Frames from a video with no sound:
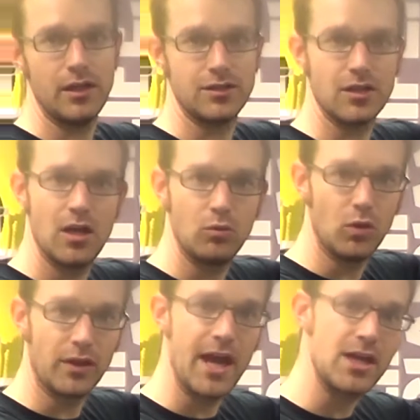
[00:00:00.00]
any
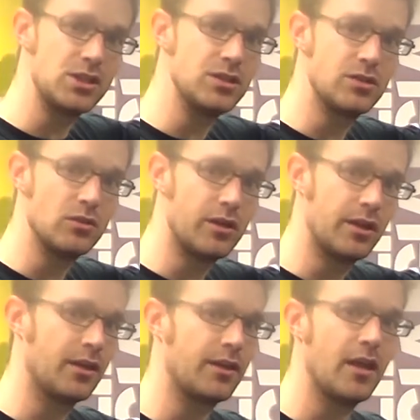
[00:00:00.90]
sidewall gashes or
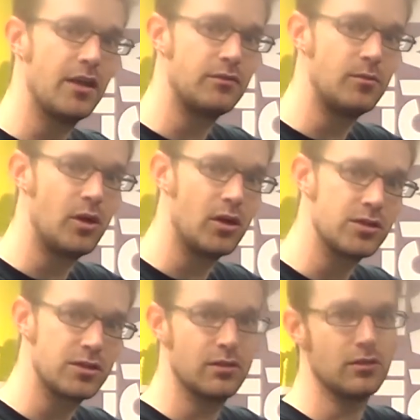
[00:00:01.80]
anything like that from
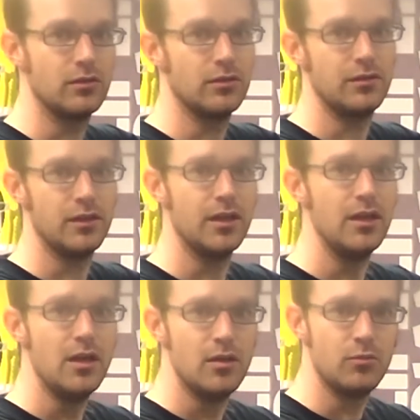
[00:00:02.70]
rocks that could
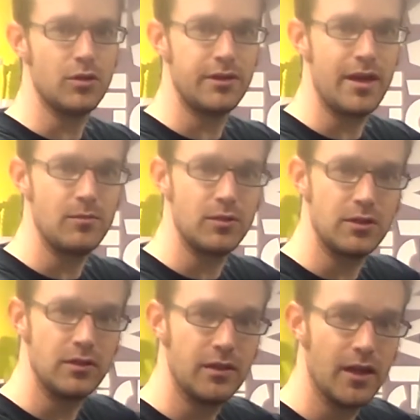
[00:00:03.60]
put a damper
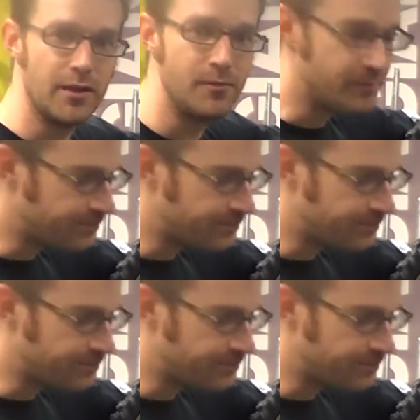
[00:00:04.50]
to your day.